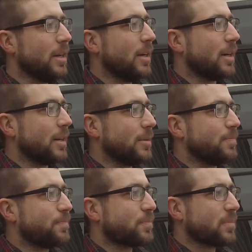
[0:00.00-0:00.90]

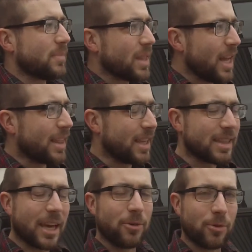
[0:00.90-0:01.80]
I think
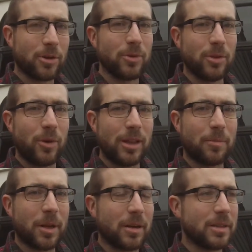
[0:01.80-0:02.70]
that'll work really well up
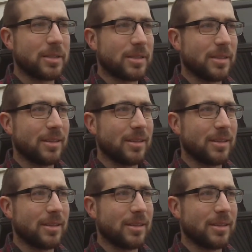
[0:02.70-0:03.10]
there because